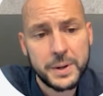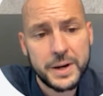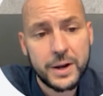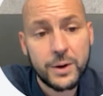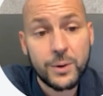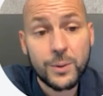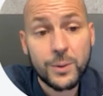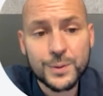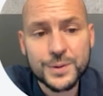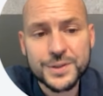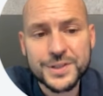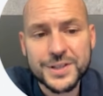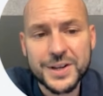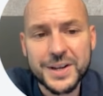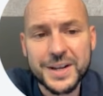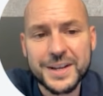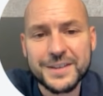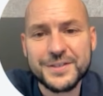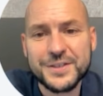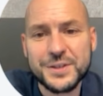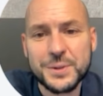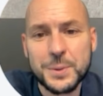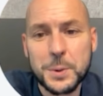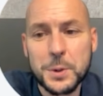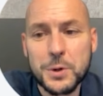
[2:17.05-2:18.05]
but it also
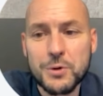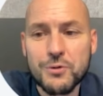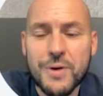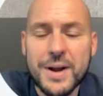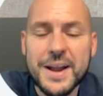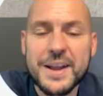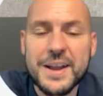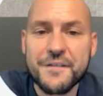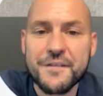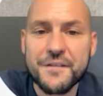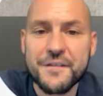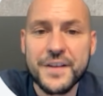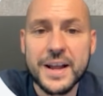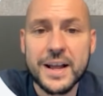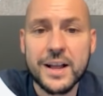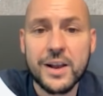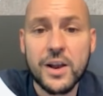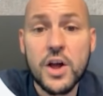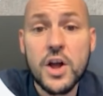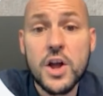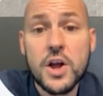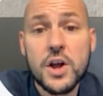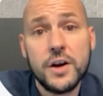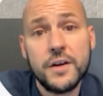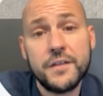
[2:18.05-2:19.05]
gives you a great
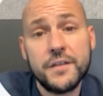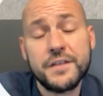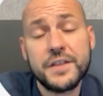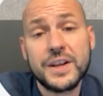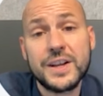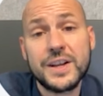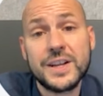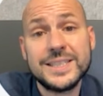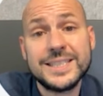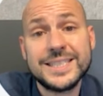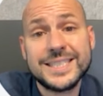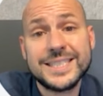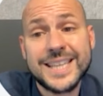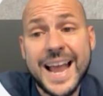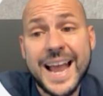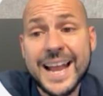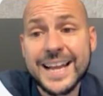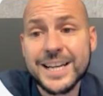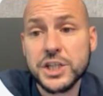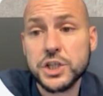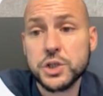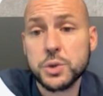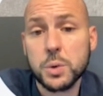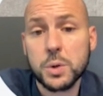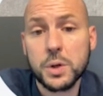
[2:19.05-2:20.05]
feel of the
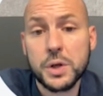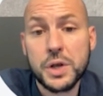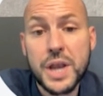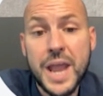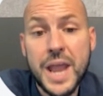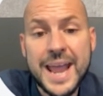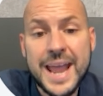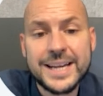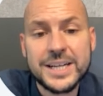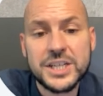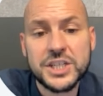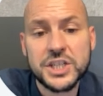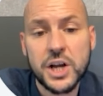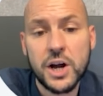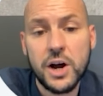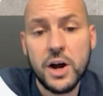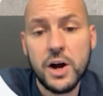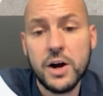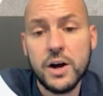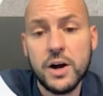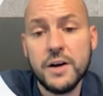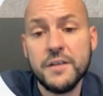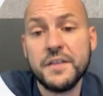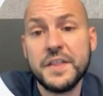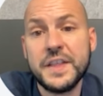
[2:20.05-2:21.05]
contextual
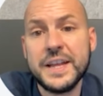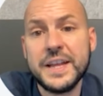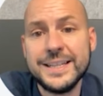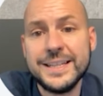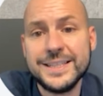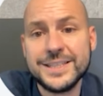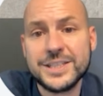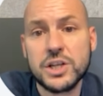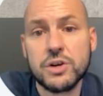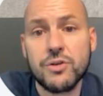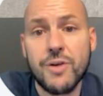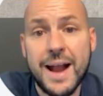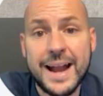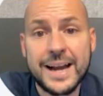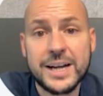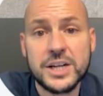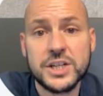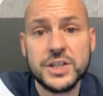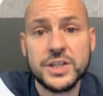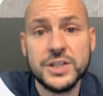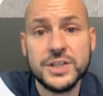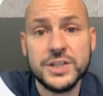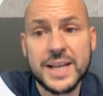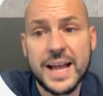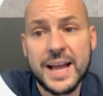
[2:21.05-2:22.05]
nature of the
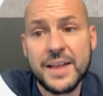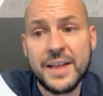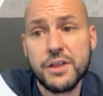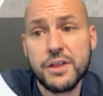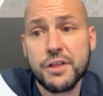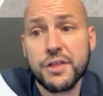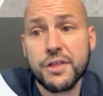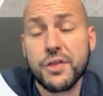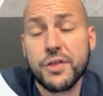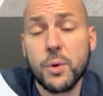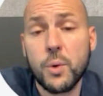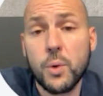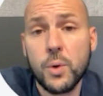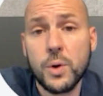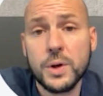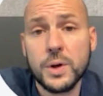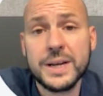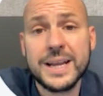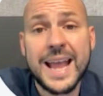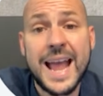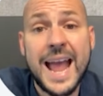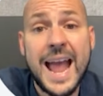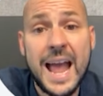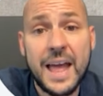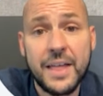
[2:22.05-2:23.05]
interactions and the thought
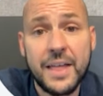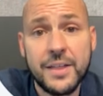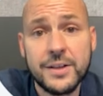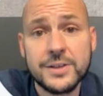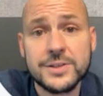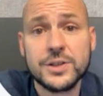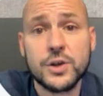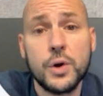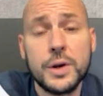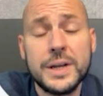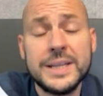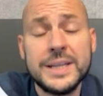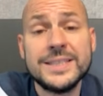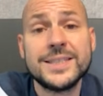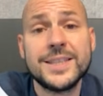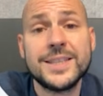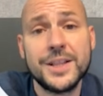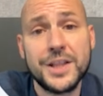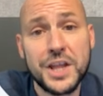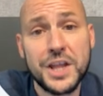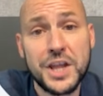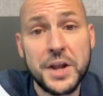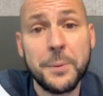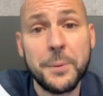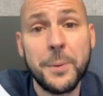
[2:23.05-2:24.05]
and care that's gone
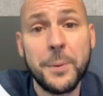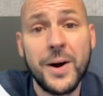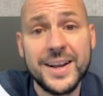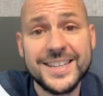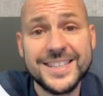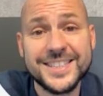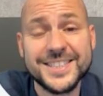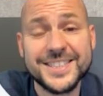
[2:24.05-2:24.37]
into the UI